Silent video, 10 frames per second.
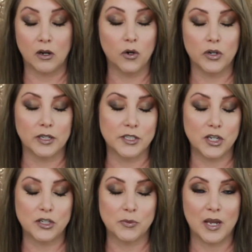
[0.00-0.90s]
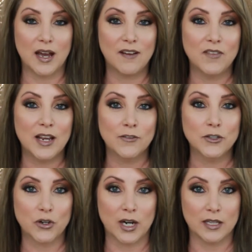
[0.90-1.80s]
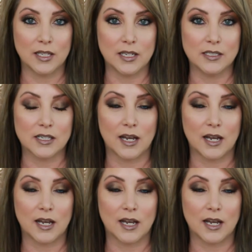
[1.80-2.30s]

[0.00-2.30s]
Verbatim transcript: or excuse me, I've never tried these.